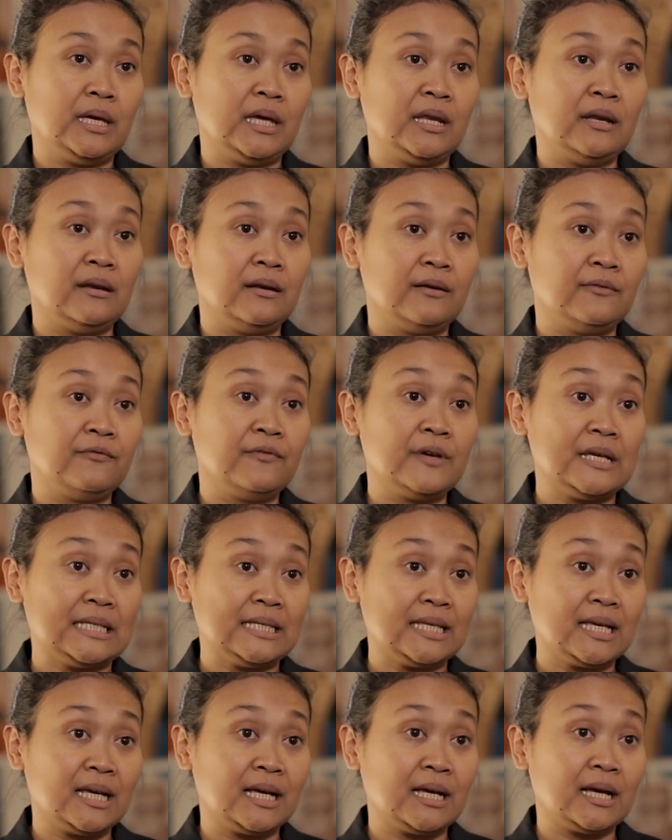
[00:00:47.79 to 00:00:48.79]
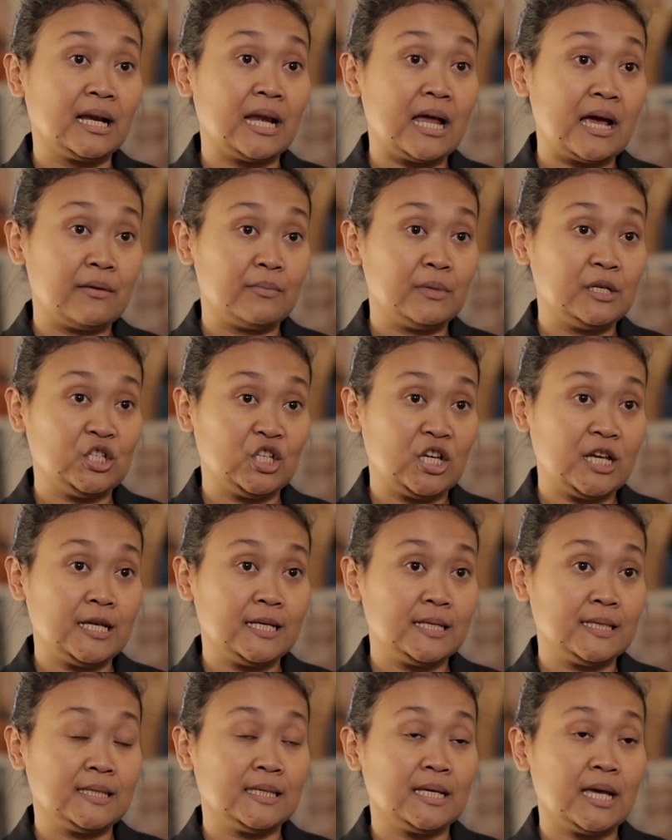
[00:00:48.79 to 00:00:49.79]
in facing climate
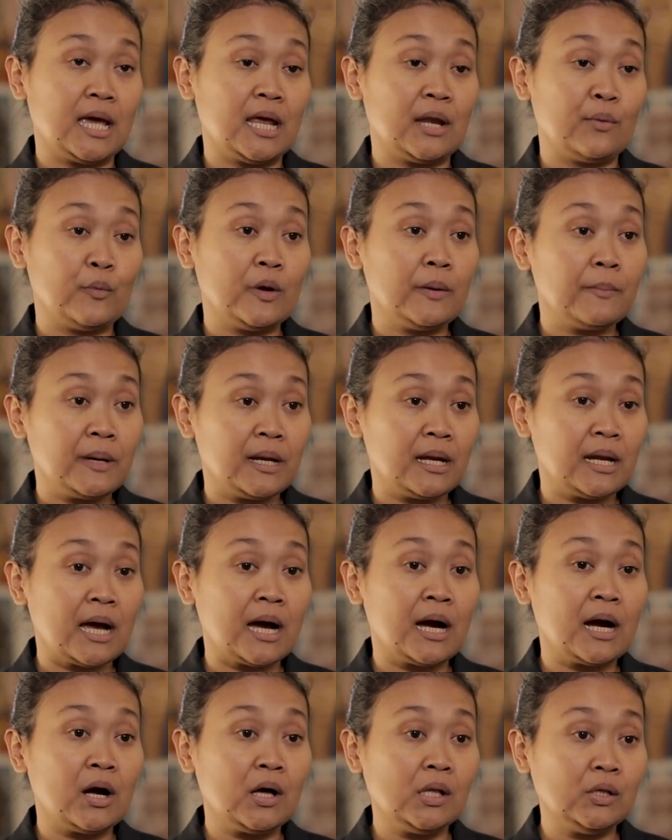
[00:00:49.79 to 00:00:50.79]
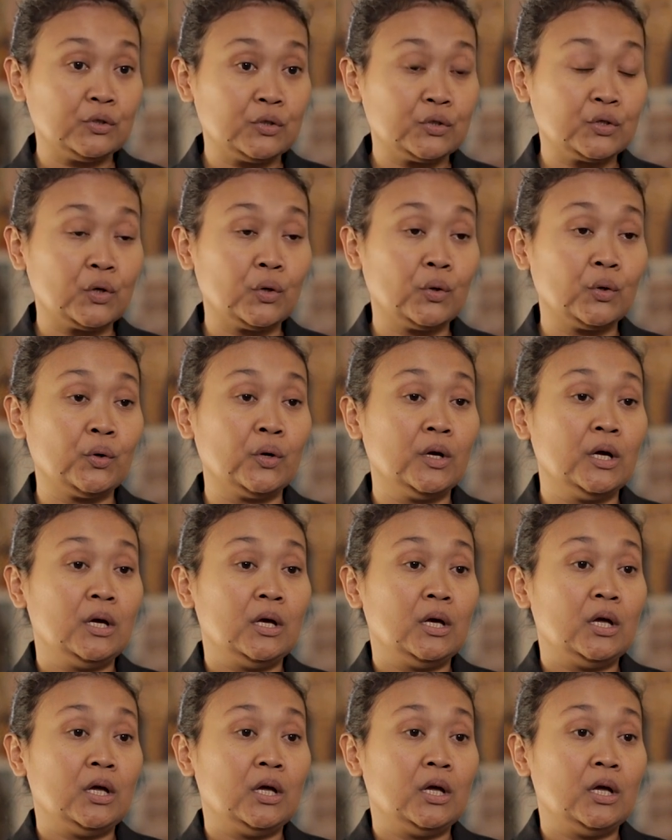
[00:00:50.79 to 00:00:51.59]
change, and women are also